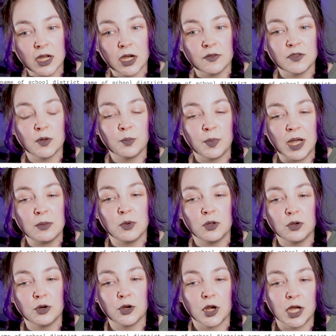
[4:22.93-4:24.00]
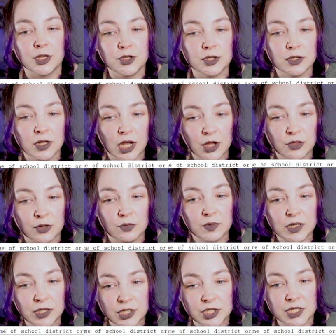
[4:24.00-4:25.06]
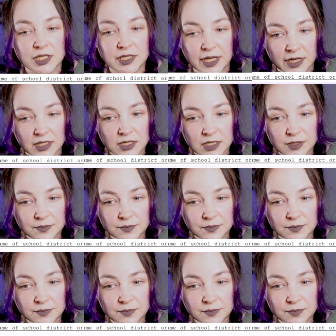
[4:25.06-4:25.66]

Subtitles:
of the Bible or other religious text.